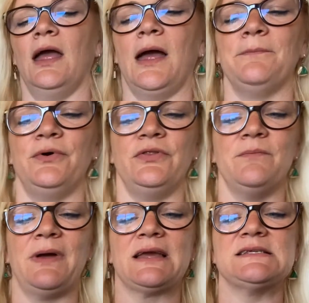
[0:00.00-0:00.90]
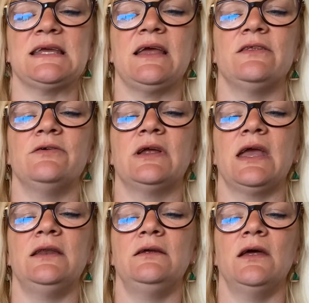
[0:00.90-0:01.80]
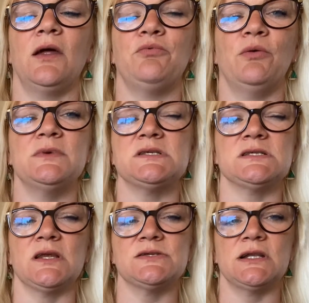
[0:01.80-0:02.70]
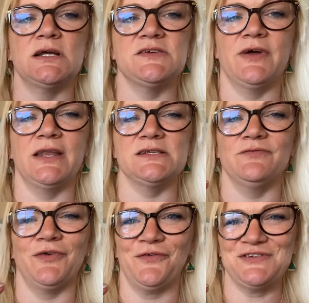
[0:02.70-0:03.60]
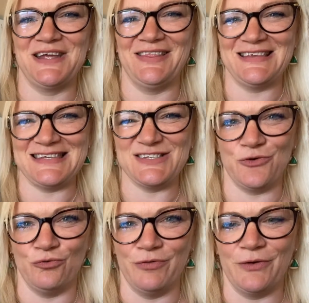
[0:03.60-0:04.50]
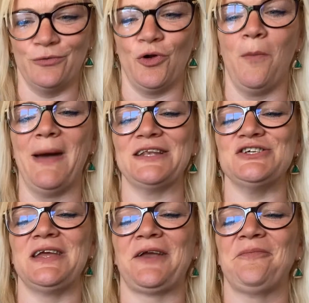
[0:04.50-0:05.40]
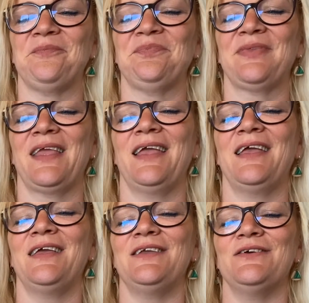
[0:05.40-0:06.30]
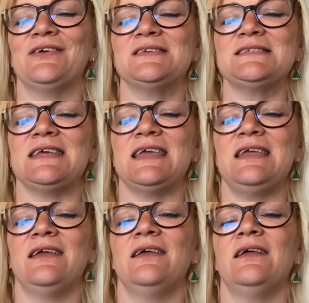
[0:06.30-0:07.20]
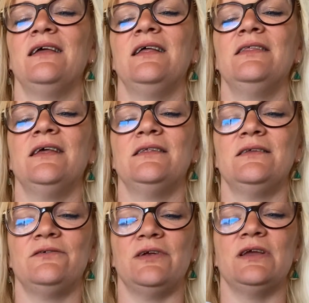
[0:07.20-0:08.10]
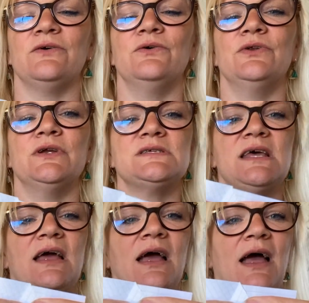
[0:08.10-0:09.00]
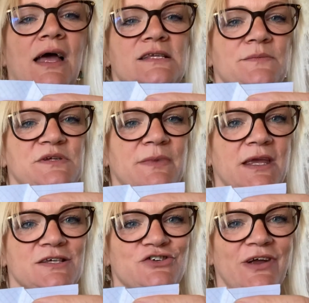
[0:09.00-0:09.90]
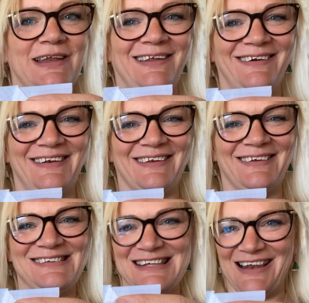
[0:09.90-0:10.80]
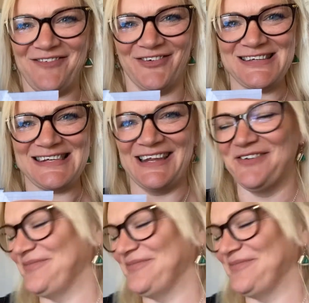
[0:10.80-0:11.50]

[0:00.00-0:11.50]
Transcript: and put them back together again, and I promise there's no sleight of hand involved here, this is all real, not magic, you can see that the 3 corners add up to make a straight line. It's clever, isn't it?